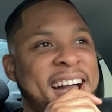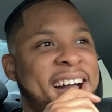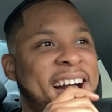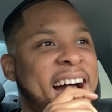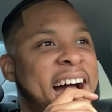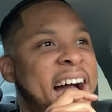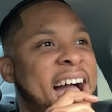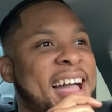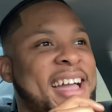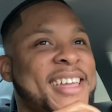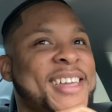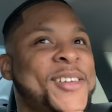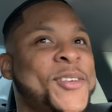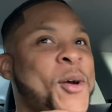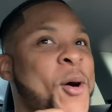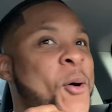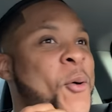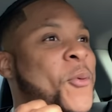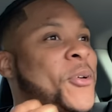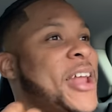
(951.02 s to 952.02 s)

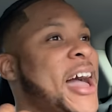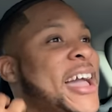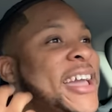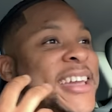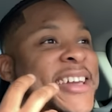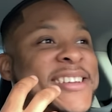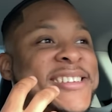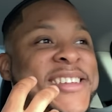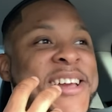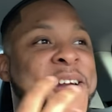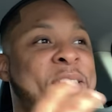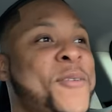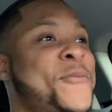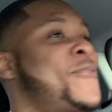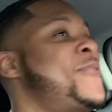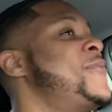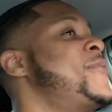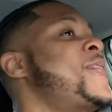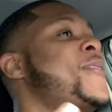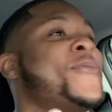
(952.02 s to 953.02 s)
when I get there,
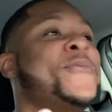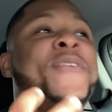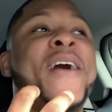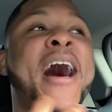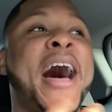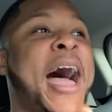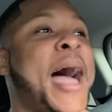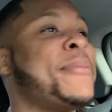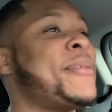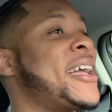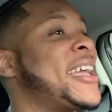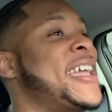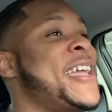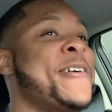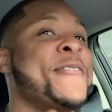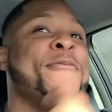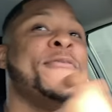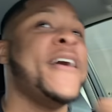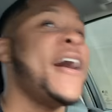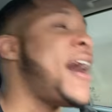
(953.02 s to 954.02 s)
I
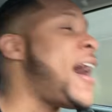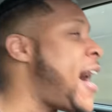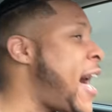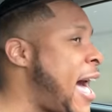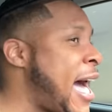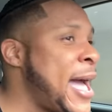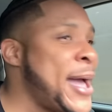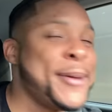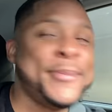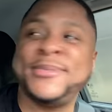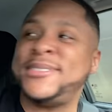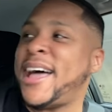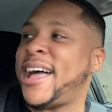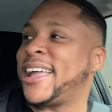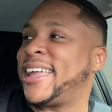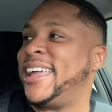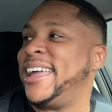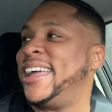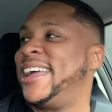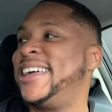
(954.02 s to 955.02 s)
get vibes, I
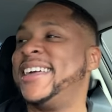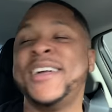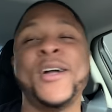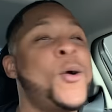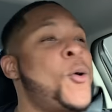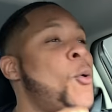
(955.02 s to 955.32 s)
get